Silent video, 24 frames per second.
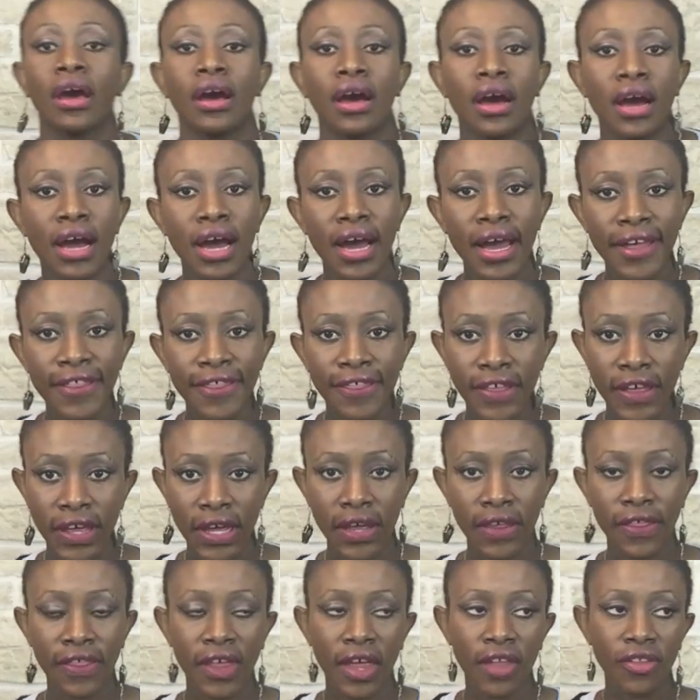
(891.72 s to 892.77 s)
I
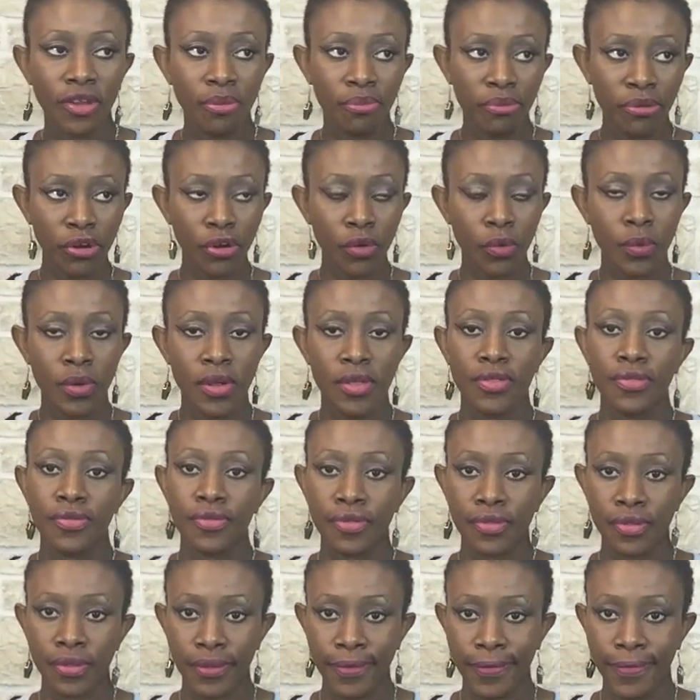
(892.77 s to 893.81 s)
think that the book
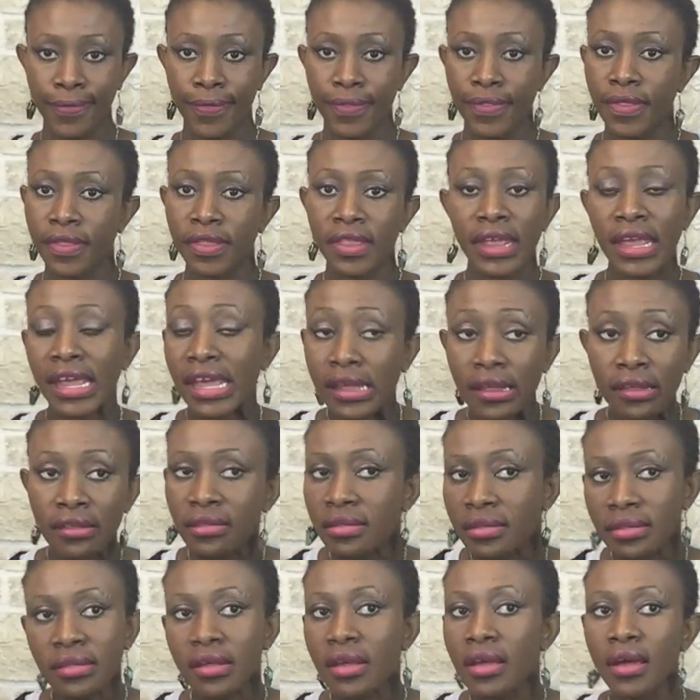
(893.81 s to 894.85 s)

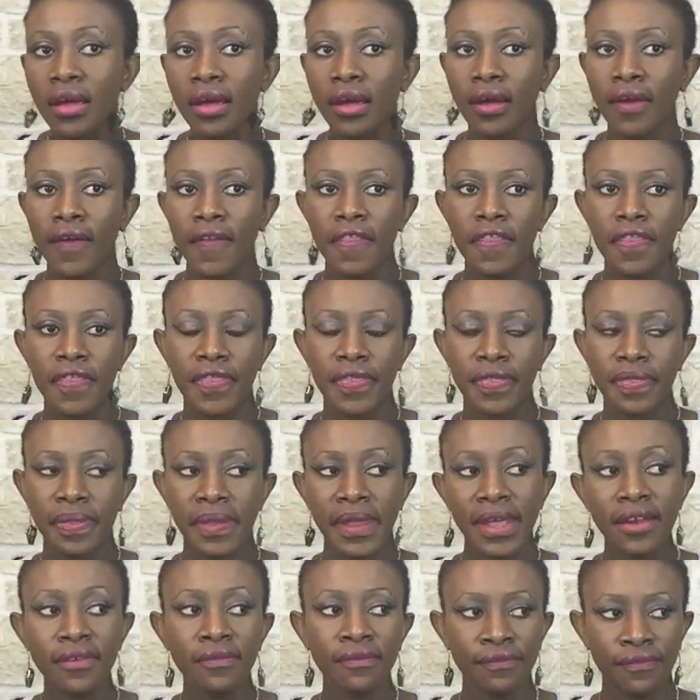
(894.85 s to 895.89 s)
is
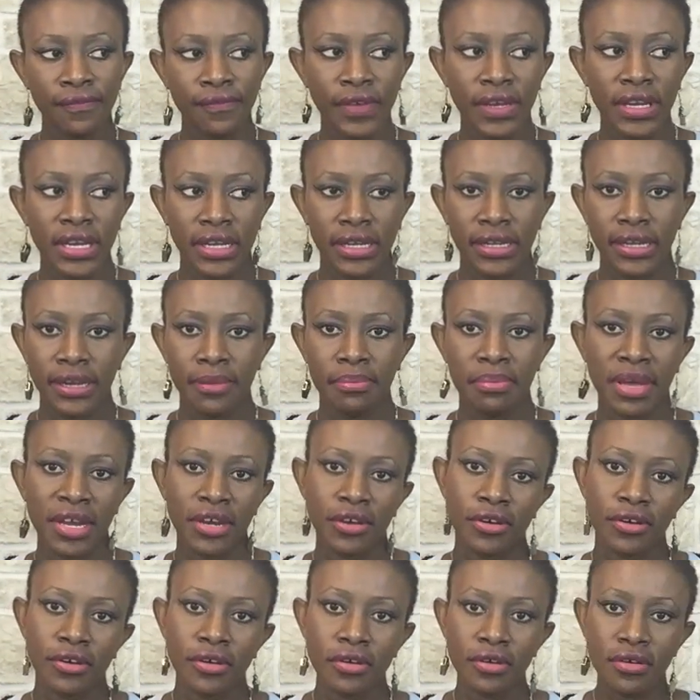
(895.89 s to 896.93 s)
infinitely
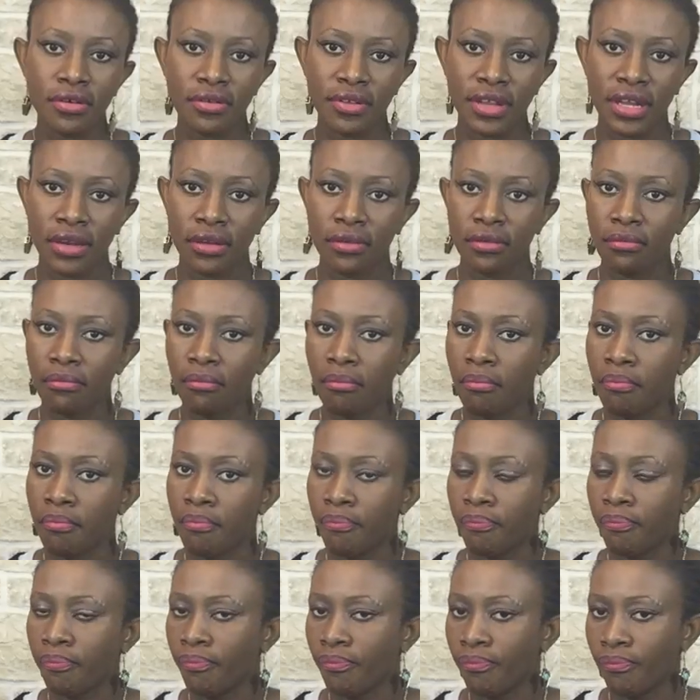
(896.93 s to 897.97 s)
better than
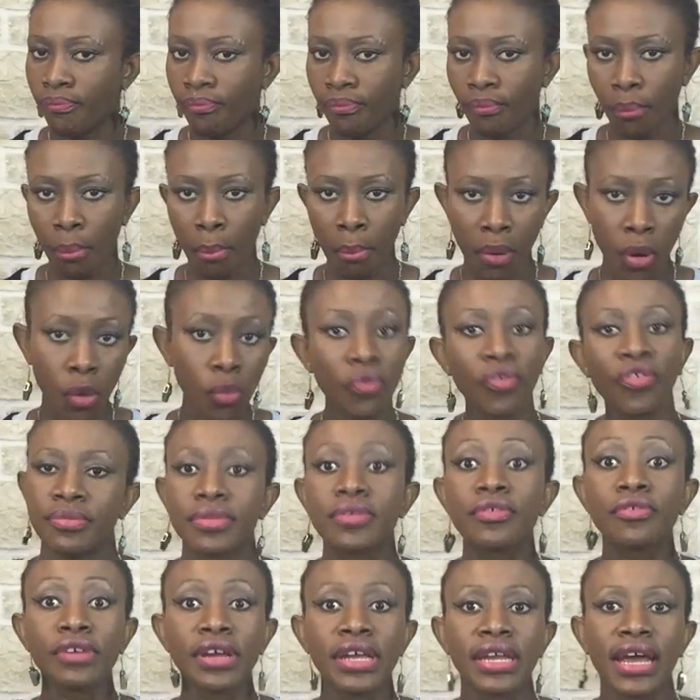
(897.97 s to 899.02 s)
both
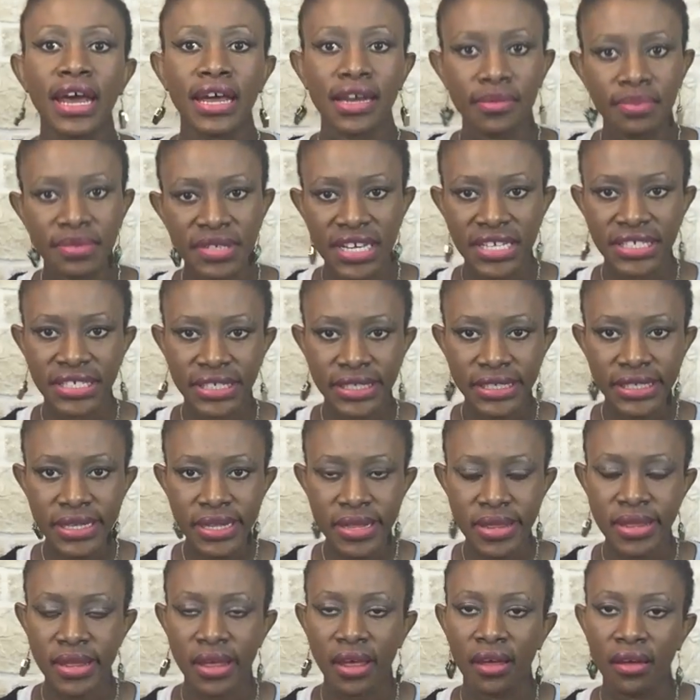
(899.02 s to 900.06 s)
screen adaptations.
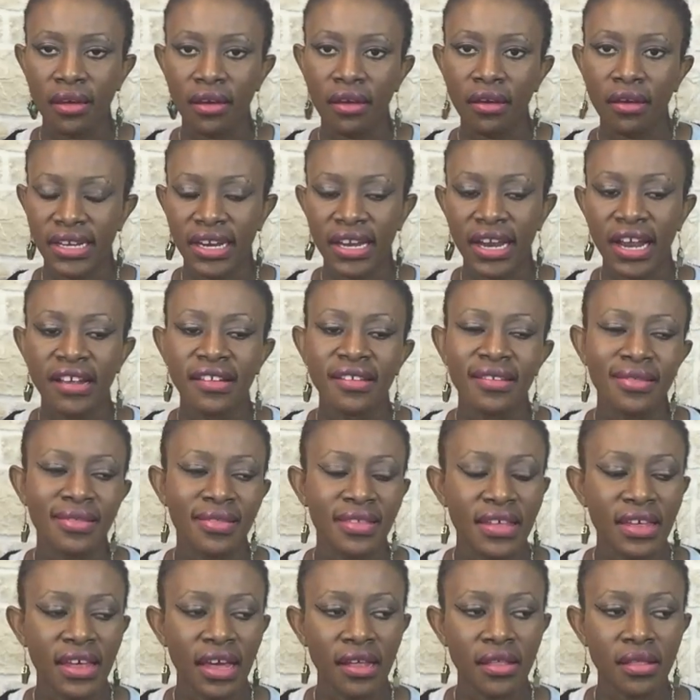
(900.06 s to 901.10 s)
And I just
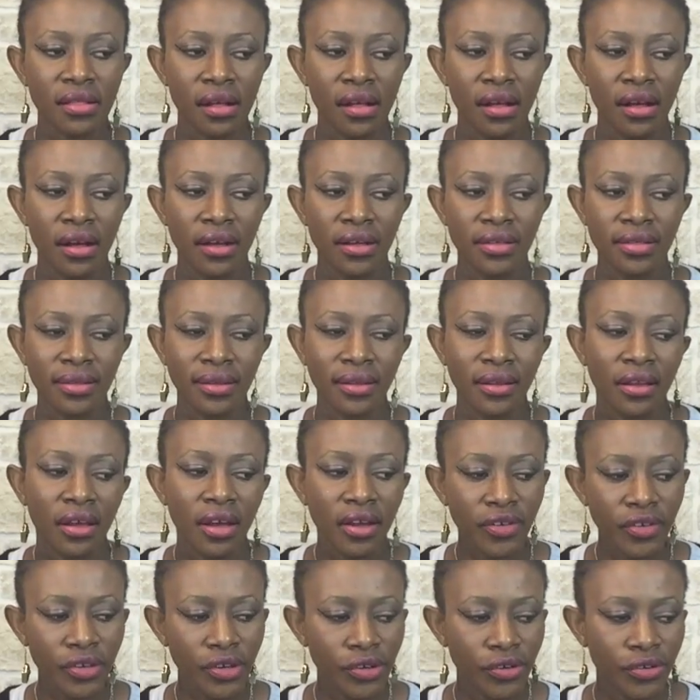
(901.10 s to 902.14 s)
think it's a lot to